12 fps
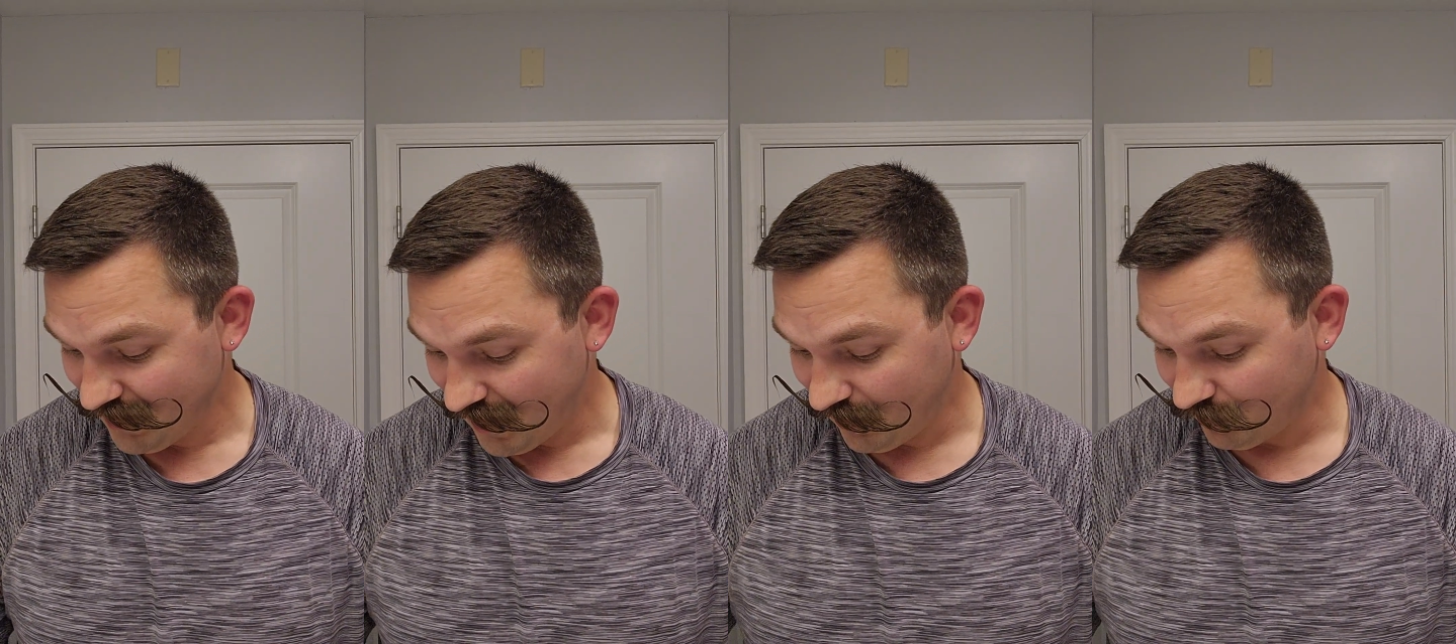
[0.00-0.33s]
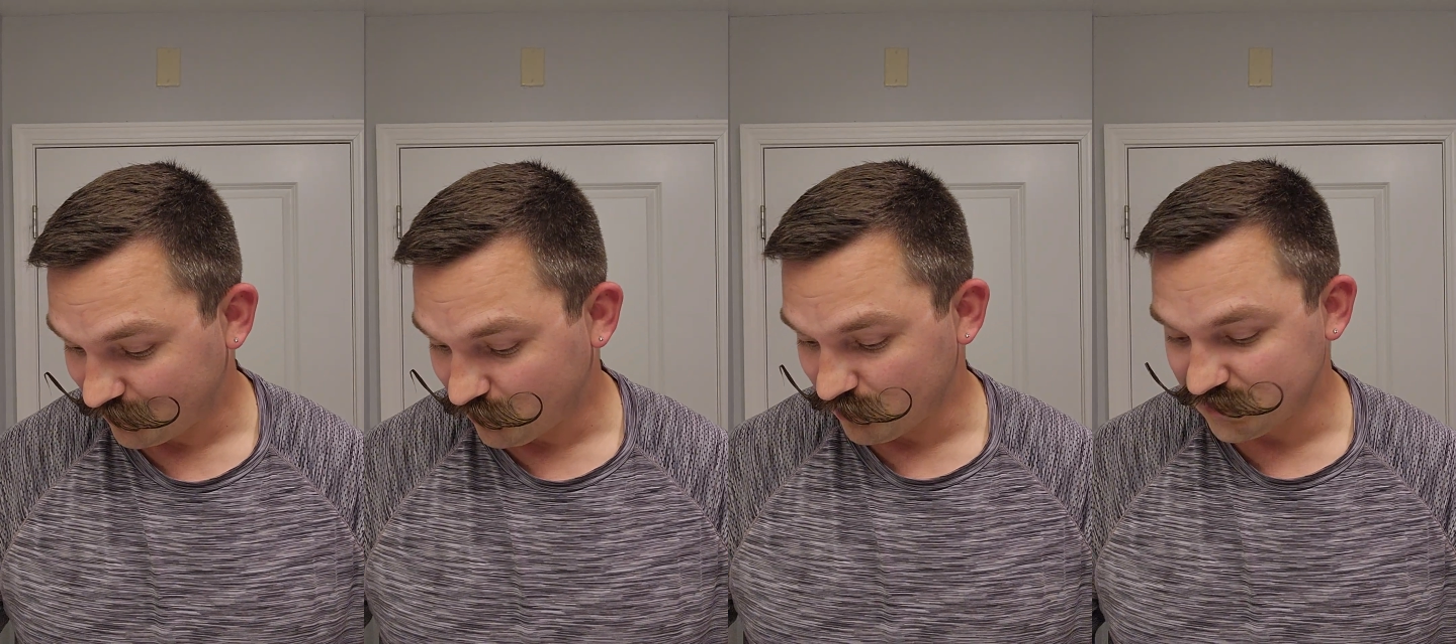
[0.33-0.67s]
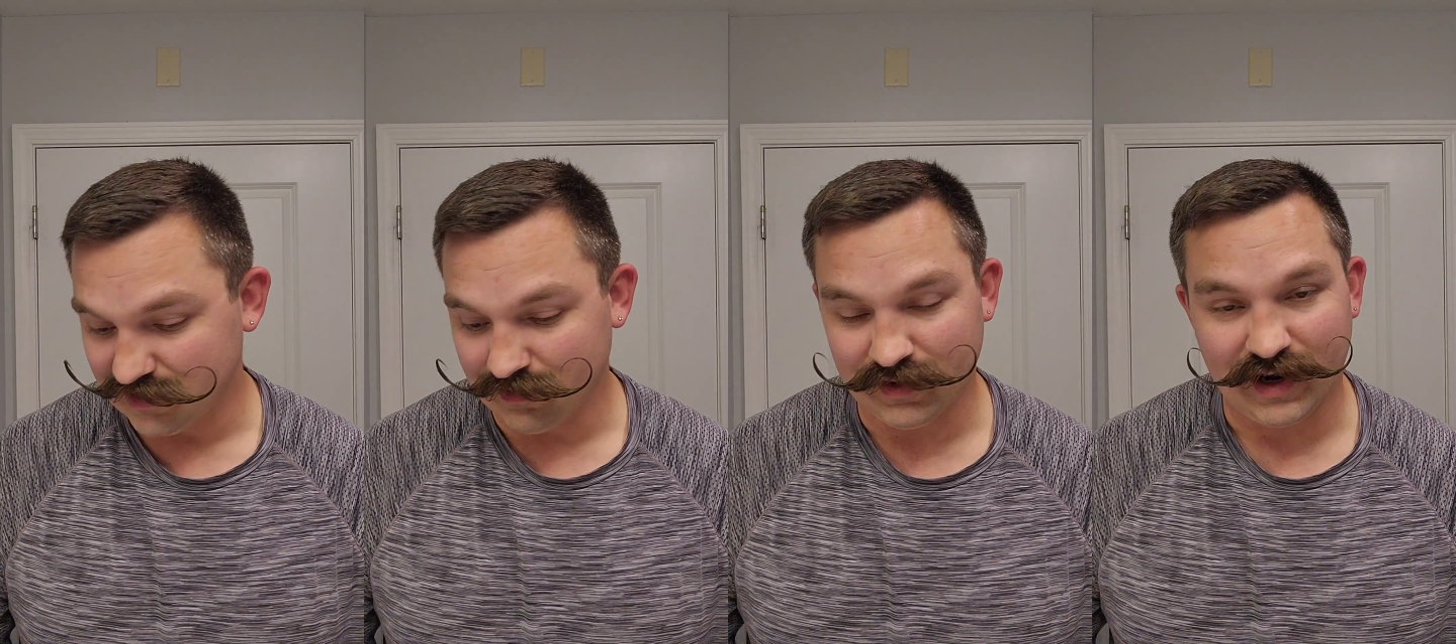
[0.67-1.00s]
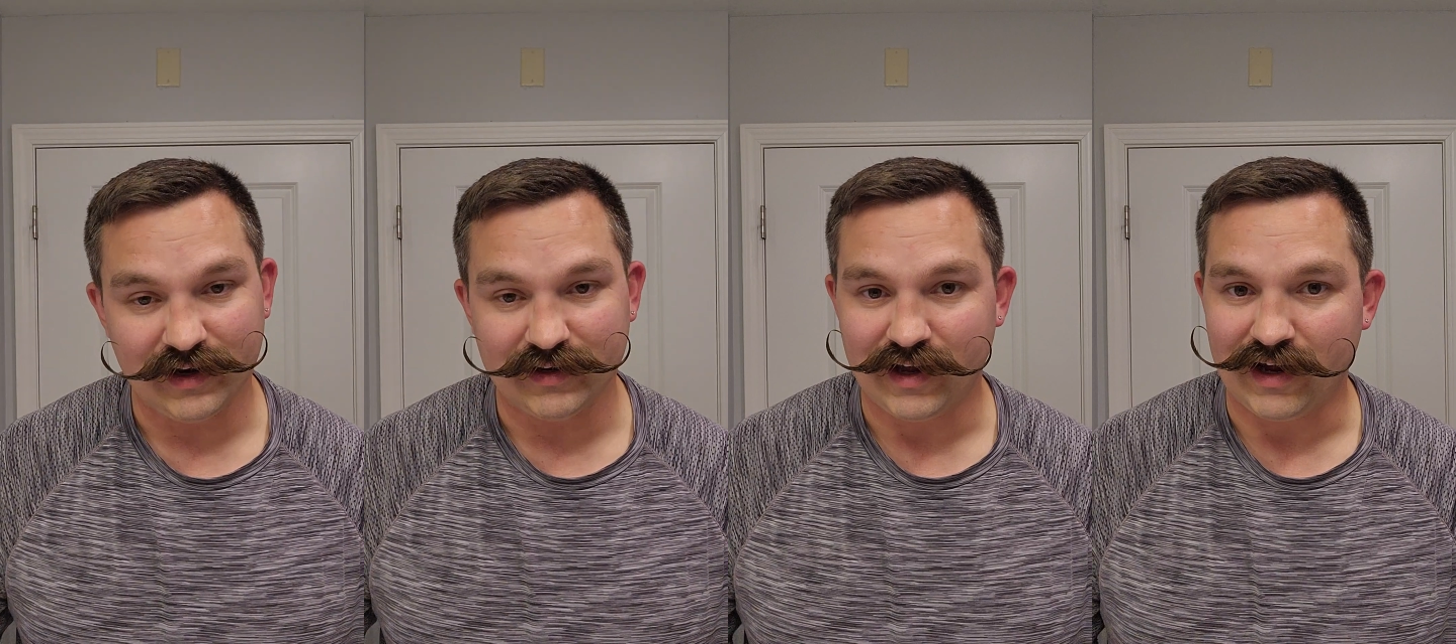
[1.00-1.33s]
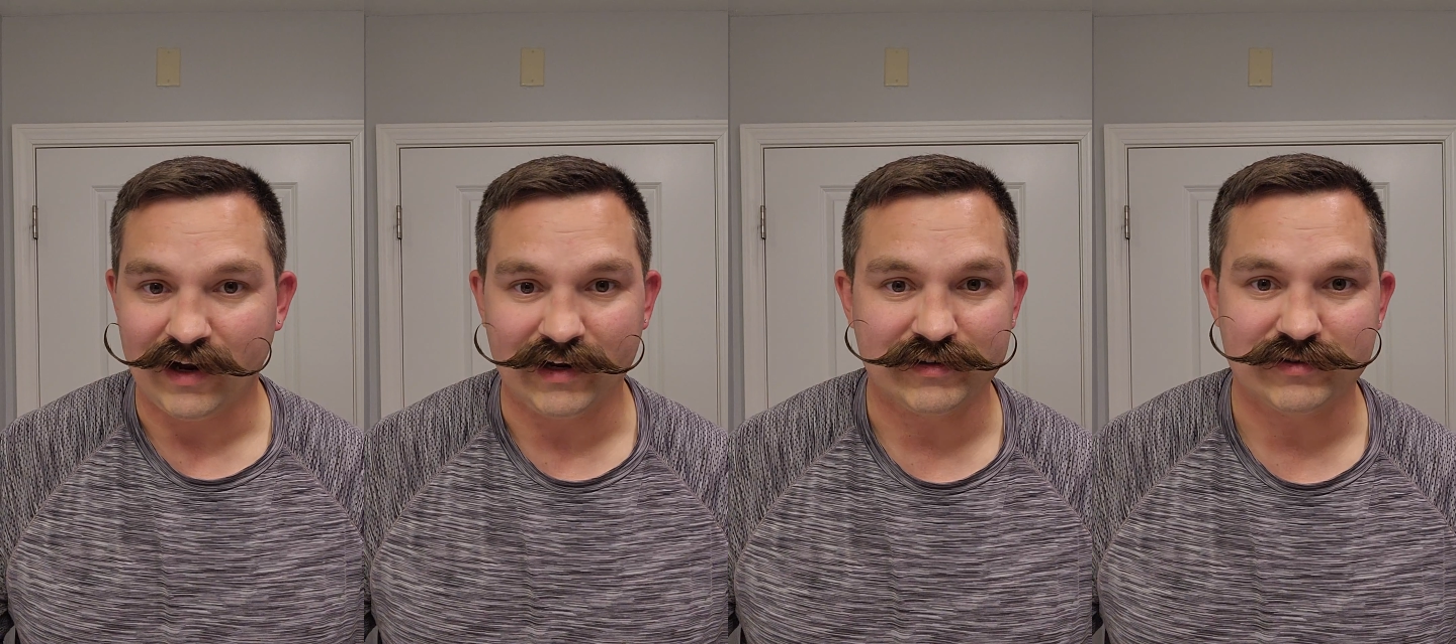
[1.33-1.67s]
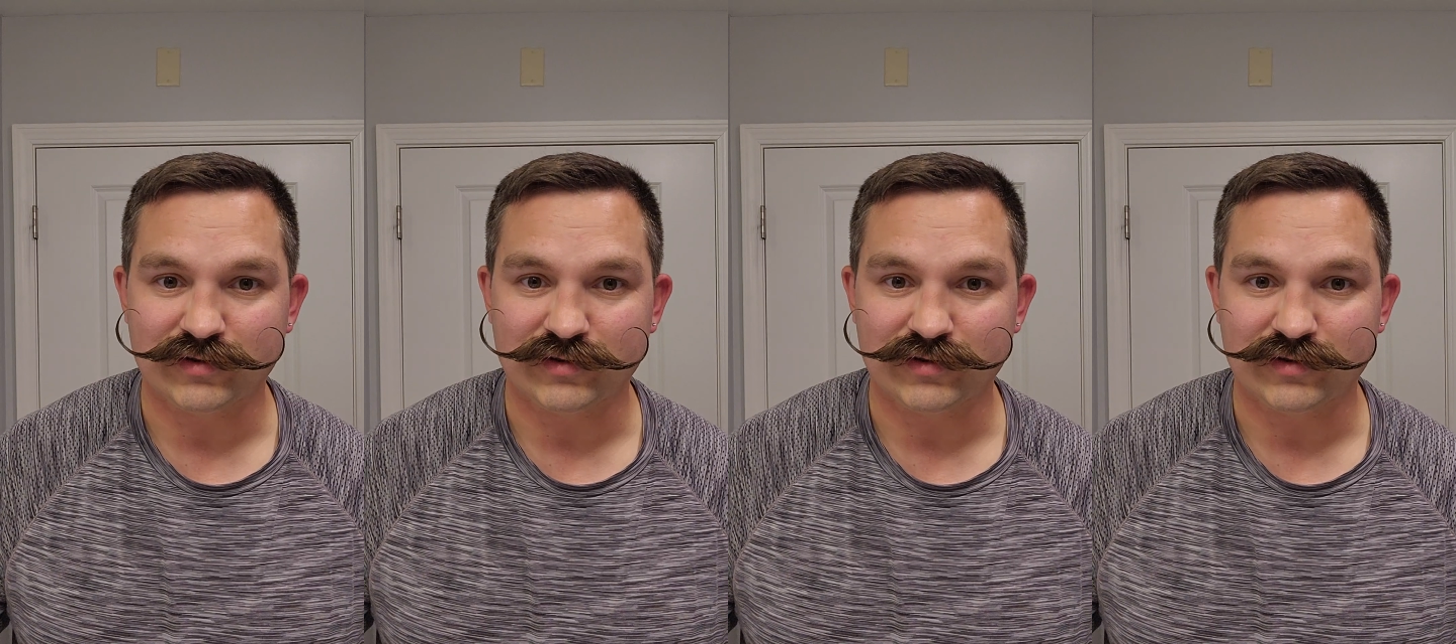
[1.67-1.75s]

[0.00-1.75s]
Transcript: I look towards him, and I